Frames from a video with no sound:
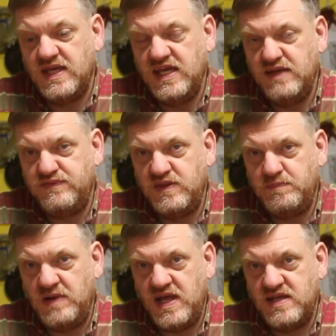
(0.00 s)
if the
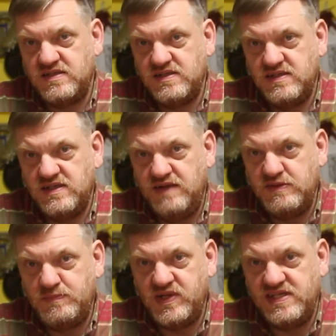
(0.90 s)

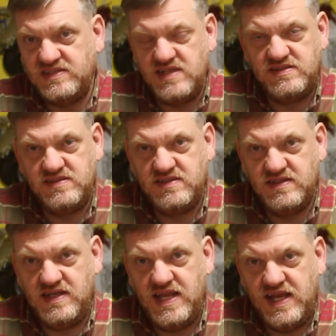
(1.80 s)
body senses that
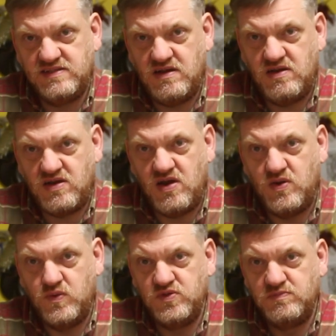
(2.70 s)
the legs are
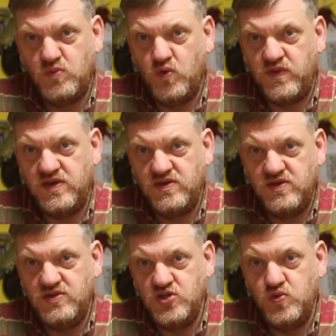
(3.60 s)
cold more
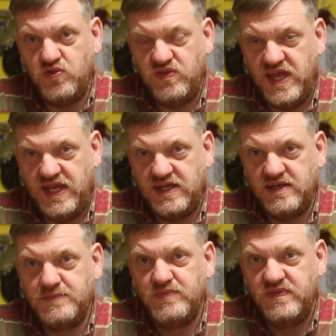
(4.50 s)
than you
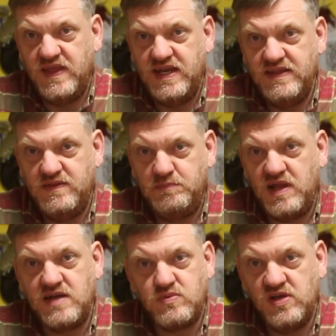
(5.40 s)
think, then the
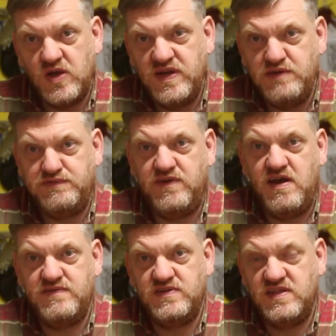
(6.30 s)
blood won't go any
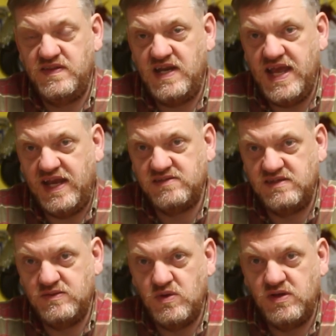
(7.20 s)
further than the legs.
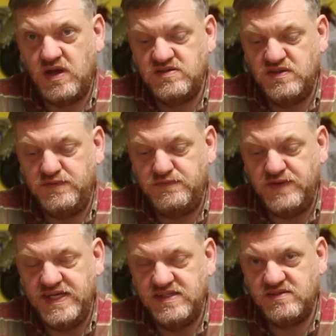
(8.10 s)
It won't go to the
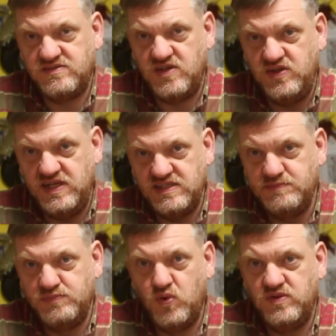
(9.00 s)
feet. So it's
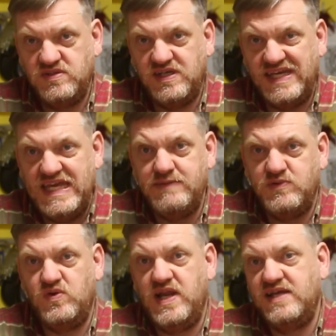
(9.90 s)
important to keep
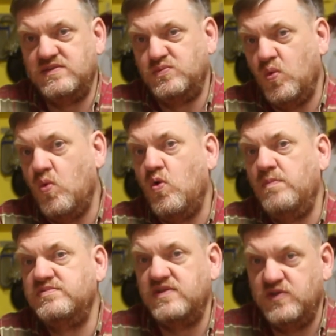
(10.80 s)
your legs
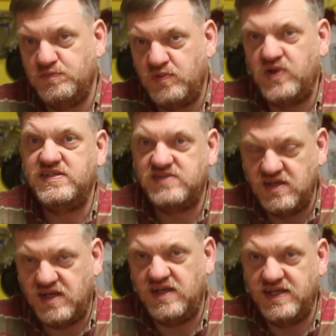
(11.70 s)
warm so that your body
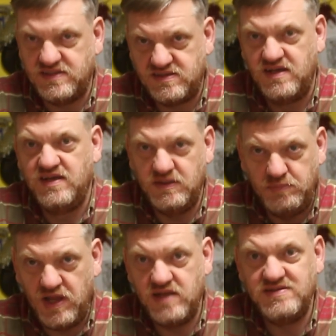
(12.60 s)
circulates the
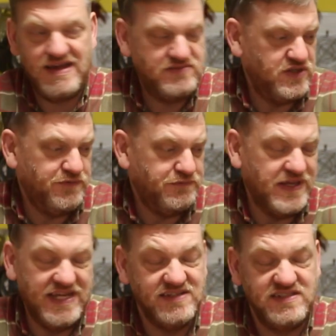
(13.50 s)
blood down to your
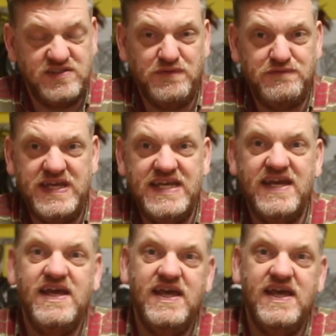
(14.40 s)
feet, because it's your feet